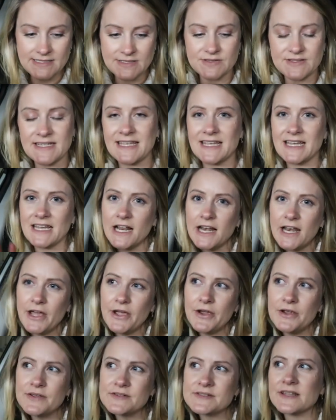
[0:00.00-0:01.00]
So I was thinking
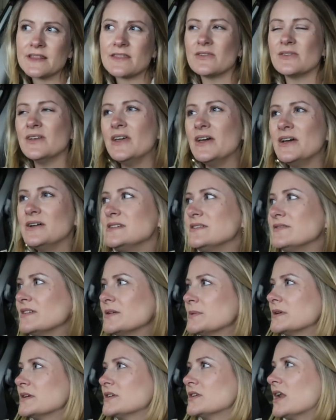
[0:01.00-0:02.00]
clothes, and I thought, no, I don't
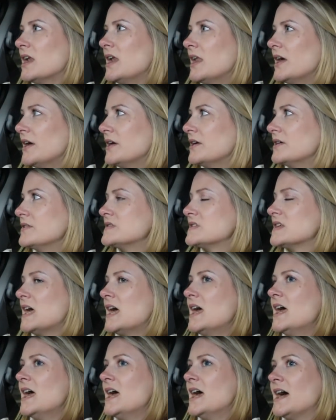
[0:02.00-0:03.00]
really want clothes,
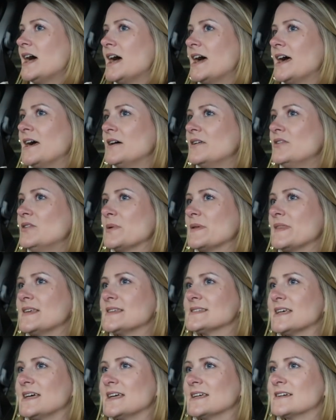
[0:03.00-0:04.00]
not when
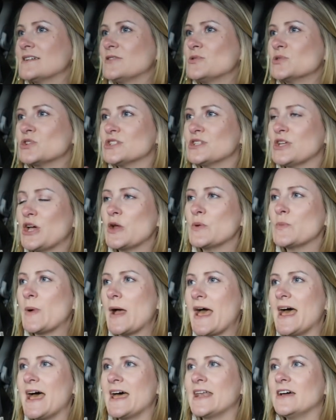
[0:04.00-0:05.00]
there's like gorgeous
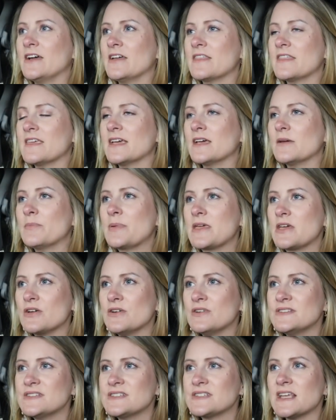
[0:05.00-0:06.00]
homeware. And I think
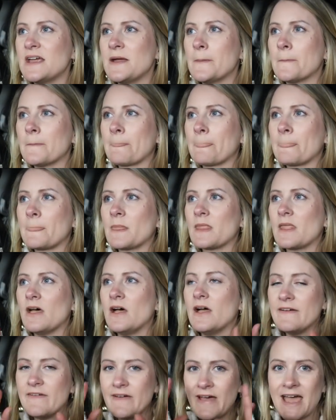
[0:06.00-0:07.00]
because
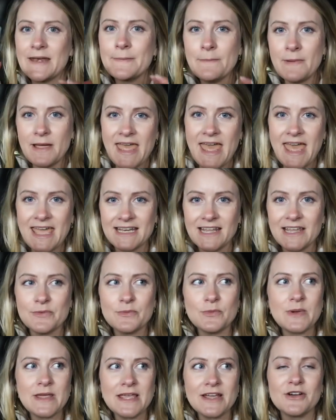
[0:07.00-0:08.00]
I had in my head
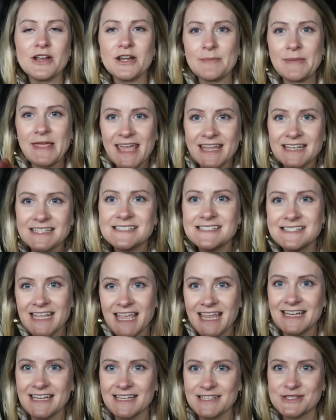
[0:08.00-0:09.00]
like, we are going to be
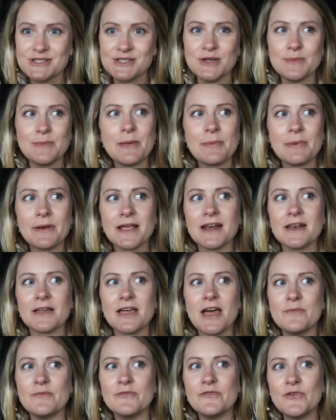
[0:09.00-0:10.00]
entertaining soon, people are going
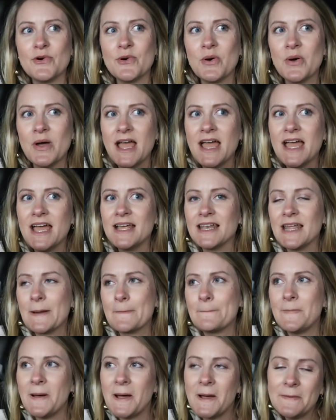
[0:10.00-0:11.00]
to come for
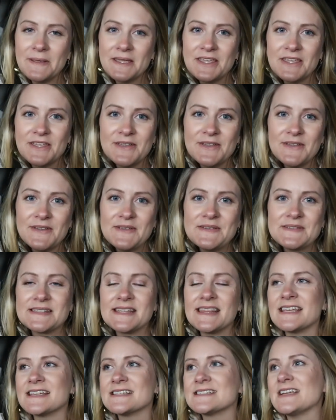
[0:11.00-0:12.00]
like barbecues
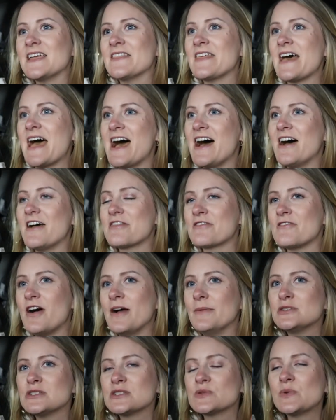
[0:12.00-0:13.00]
and things like that, I thought
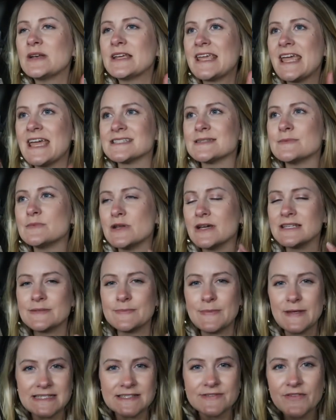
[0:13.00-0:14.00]
I just want to get some nice
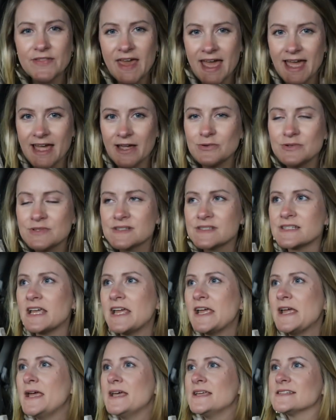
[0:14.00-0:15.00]
bits for the house.
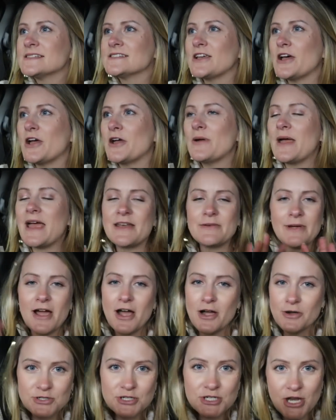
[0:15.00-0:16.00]
So anyway,
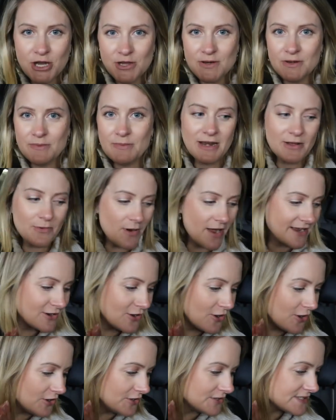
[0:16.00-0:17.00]
I'll show you in a minute what I
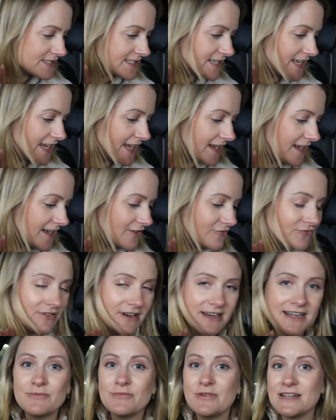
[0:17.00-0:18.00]
got.
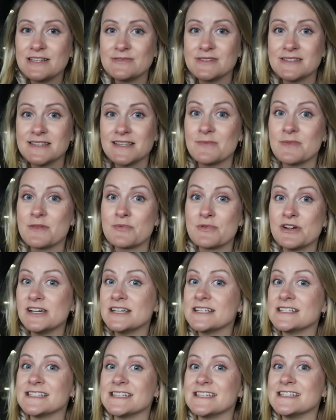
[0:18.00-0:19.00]
Really impressed with some of the
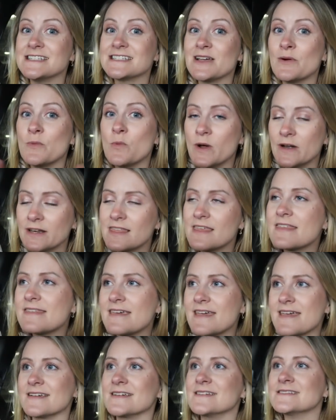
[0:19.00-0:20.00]
prices. One of the
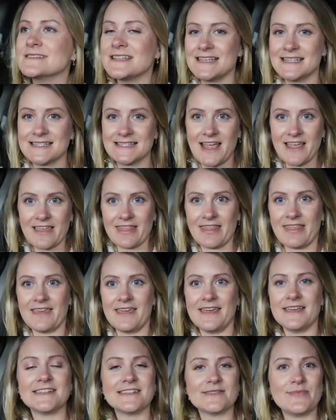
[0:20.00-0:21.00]
things is like
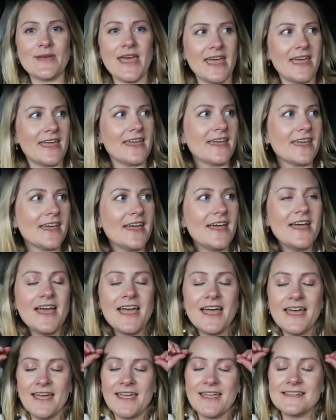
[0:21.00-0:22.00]
this big,
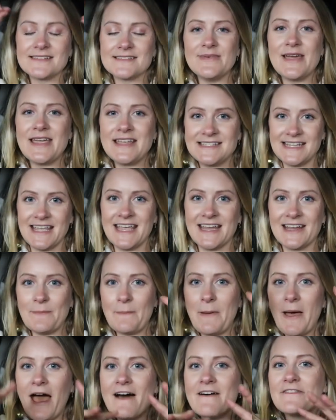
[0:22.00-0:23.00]
it's amazing,
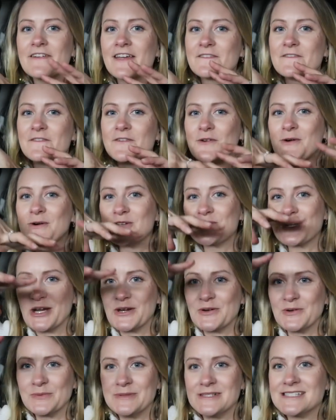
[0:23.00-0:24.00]
perfect for
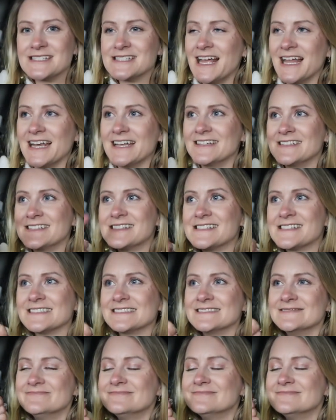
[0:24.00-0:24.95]
ginormous salads.